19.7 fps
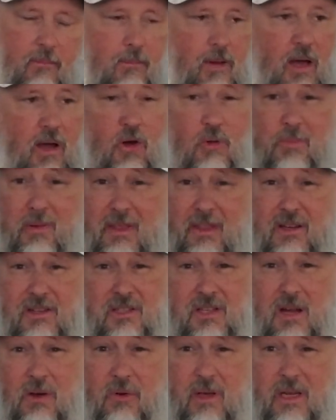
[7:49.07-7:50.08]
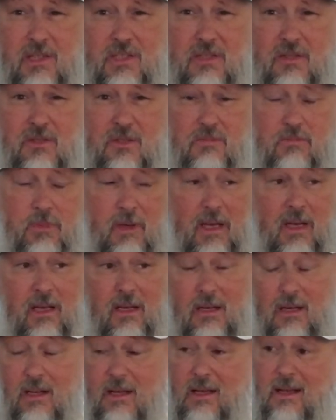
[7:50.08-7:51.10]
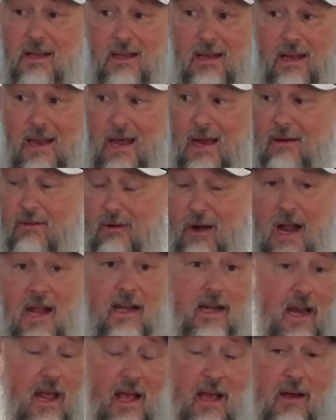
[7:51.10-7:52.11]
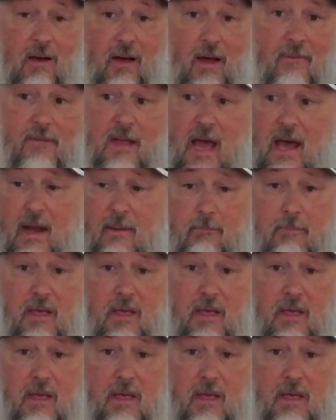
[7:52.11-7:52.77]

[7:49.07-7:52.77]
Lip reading: Hoping there's no issues, but like right now, I've got a